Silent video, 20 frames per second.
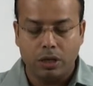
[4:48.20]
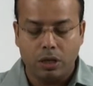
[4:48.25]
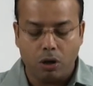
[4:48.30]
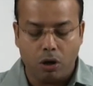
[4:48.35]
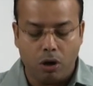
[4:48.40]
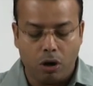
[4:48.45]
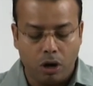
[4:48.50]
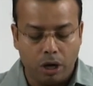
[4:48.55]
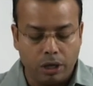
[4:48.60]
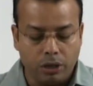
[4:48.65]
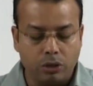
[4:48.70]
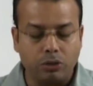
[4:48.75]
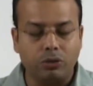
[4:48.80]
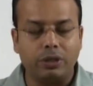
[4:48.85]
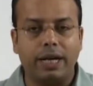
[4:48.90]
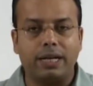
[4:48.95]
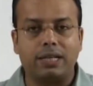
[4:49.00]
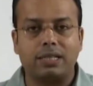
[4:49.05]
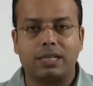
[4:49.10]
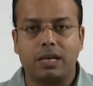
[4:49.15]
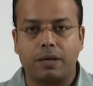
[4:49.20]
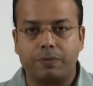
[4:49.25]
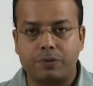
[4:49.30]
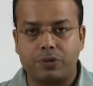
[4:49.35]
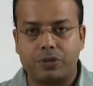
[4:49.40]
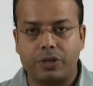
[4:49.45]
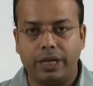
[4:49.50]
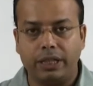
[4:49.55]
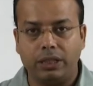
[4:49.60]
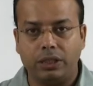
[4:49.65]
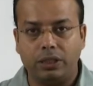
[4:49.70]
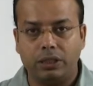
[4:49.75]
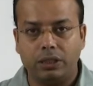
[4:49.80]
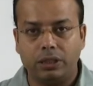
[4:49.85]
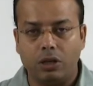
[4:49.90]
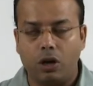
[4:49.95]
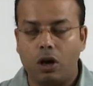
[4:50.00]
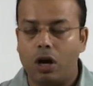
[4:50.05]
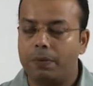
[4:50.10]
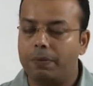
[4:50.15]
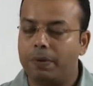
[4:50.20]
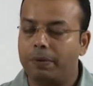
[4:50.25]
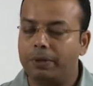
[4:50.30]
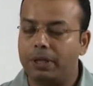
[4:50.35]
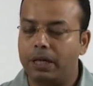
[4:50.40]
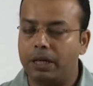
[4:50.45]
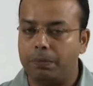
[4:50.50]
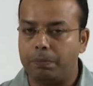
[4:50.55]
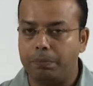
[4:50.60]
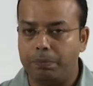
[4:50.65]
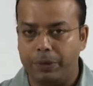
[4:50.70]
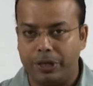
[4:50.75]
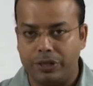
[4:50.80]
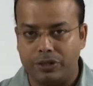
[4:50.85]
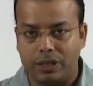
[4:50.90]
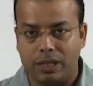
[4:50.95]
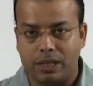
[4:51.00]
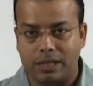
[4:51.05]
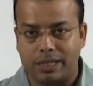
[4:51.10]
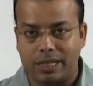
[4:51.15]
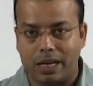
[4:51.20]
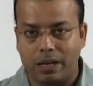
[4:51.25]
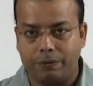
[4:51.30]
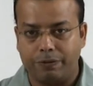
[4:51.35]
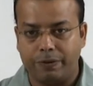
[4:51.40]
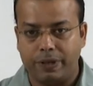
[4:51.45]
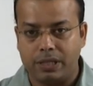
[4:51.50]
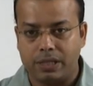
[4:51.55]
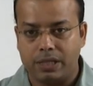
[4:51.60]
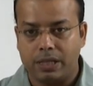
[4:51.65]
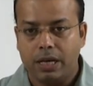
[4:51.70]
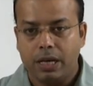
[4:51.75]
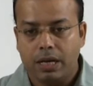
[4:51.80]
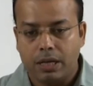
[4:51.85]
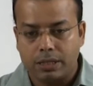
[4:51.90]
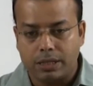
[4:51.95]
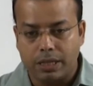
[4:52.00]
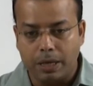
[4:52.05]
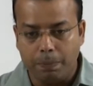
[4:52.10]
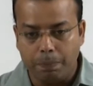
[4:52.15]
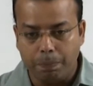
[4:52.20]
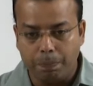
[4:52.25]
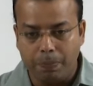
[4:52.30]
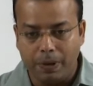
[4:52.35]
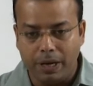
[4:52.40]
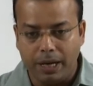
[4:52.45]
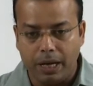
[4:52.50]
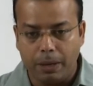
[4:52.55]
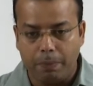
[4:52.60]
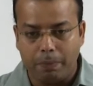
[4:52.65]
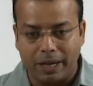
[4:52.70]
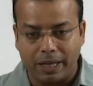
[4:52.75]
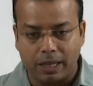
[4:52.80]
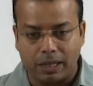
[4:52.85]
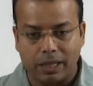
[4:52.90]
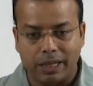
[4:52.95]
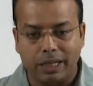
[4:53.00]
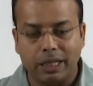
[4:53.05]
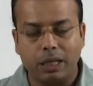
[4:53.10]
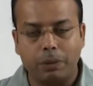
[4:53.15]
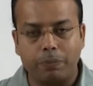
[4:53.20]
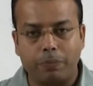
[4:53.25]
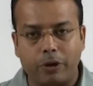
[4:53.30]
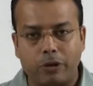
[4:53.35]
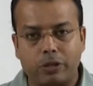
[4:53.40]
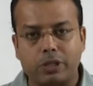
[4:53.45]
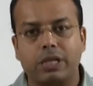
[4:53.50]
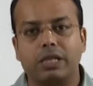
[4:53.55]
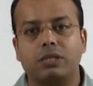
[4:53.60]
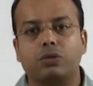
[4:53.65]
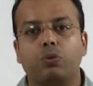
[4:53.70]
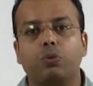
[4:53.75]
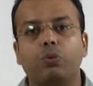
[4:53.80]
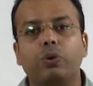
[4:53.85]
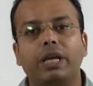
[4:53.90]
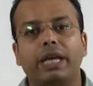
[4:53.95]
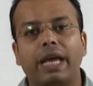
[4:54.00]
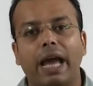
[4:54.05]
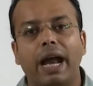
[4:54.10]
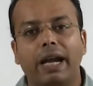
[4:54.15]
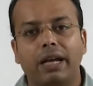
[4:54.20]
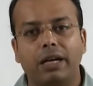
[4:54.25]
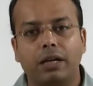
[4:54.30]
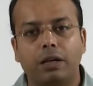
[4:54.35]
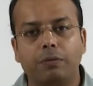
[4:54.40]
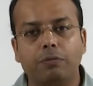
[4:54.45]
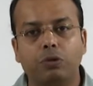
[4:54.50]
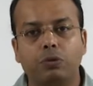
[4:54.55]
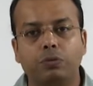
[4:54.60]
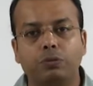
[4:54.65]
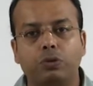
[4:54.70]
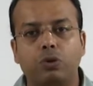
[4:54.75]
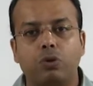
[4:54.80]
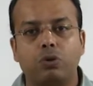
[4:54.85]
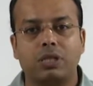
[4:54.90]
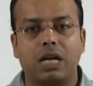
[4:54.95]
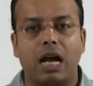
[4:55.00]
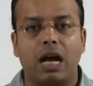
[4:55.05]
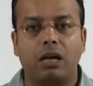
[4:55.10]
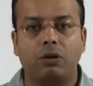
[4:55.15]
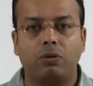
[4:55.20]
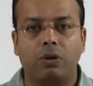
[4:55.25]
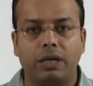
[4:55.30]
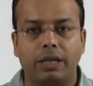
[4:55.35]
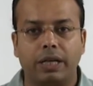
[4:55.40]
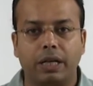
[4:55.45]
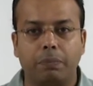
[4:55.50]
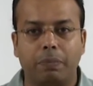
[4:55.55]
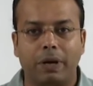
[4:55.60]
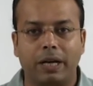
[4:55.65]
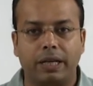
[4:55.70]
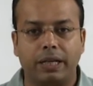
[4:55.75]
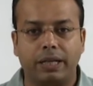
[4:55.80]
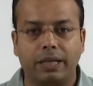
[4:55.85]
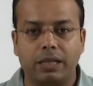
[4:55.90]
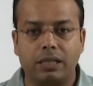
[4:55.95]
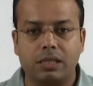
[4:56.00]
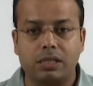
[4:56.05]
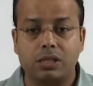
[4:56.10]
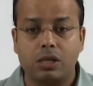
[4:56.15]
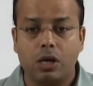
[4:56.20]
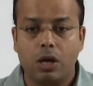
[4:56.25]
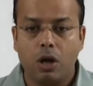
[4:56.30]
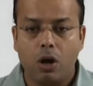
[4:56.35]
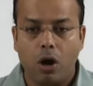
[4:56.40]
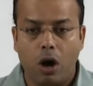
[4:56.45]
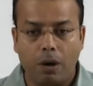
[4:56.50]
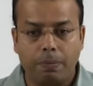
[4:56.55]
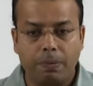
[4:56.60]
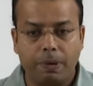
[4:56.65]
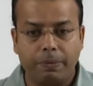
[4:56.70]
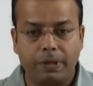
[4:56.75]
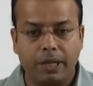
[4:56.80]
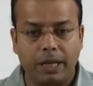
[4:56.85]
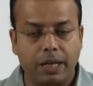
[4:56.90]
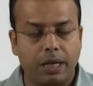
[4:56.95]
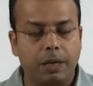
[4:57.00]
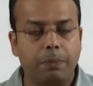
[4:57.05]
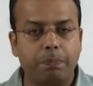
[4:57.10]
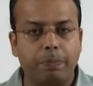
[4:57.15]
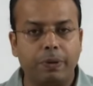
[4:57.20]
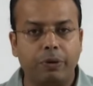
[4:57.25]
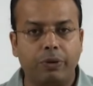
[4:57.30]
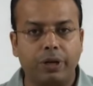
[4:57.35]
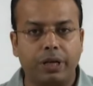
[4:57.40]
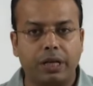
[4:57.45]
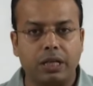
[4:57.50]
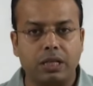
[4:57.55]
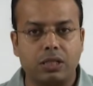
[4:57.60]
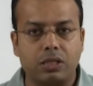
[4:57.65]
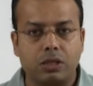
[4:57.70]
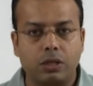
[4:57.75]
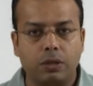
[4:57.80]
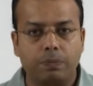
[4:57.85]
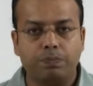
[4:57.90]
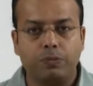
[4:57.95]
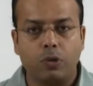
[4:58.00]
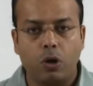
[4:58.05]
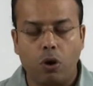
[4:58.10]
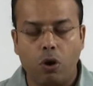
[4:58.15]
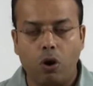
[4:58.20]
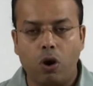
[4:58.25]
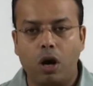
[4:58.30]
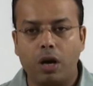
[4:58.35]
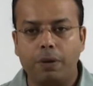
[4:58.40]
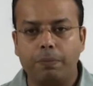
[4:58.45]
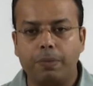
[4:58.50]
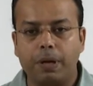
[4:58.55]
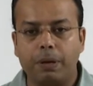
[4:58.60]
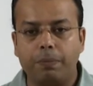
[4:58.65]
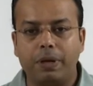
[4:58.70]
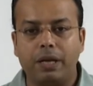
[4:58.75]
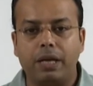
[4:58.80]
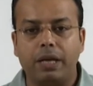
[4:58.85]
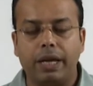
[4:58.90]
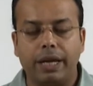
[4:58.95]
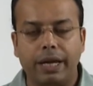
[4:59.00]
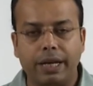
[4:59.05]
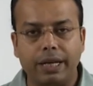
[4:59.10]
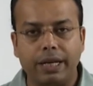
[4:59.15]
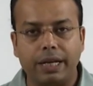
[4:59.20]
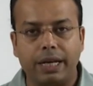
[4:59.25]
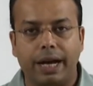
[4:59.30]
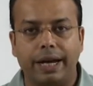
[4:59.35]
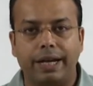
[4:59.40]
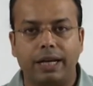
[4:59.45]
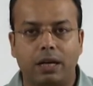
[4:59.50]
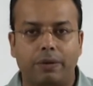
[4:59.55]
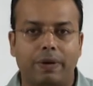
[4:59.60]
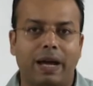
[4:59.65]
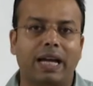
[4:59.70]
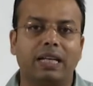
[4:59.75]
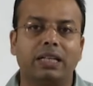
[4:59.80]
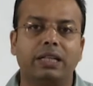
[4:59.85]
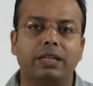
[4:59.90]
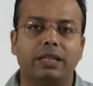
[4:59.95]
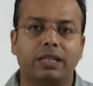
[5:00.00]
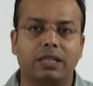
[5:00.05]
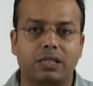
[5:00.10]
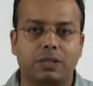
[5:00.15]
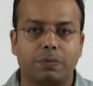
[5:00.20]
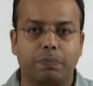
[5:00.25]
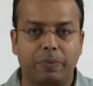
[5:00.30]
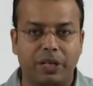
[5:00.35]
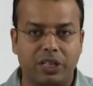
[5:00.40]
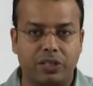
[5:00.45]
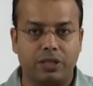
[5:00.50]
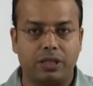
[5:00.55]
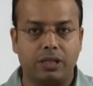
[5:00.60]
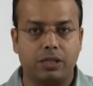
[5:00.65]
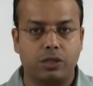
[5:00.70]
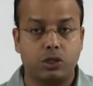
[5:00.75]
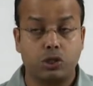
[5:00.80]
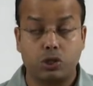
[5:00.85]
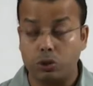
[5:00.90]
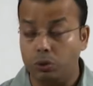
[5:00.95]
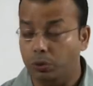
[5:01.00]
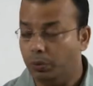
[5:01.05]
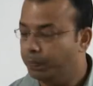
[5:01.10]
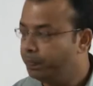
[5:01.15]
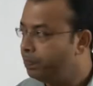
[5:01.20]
onto that substrate or maybe that material surface. Simply by cleaning process we can remove those unwanted particles or maybe the impurities or maybe any kind of hazardous materials too.